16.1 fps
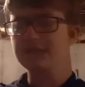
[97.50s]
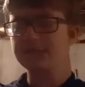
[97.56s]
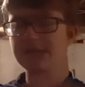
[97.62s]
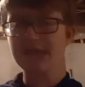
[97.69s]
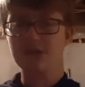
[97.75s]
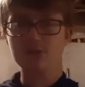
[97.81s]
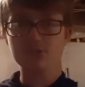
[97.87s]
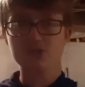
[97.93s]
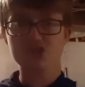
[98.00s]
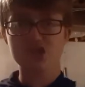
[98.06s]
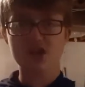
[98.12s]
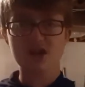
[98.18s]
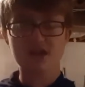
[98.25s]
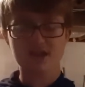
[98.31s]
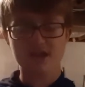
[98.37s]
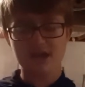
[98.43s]
Cyclone
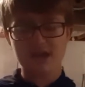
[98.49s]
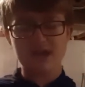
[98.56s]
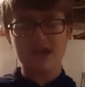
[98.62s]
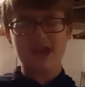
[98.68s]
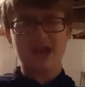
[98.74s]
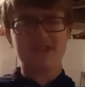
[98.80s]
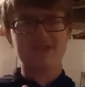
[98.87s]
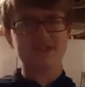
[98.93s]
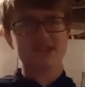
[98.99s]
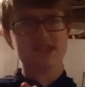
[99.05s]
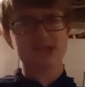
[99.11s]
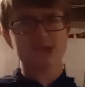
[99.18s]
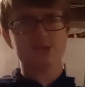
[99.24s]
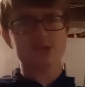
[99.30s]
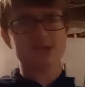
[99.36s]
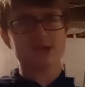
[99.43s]
Shock. I think
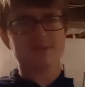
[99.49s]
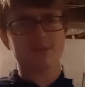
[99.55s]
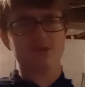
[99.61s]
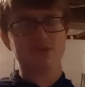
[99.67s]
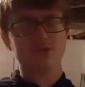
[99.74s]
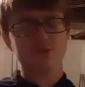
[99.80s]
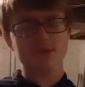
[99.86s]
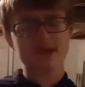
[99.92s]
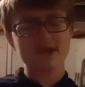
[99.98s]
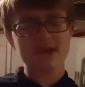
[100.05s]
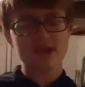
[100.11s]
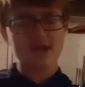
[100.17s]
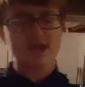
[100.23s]
this was number 3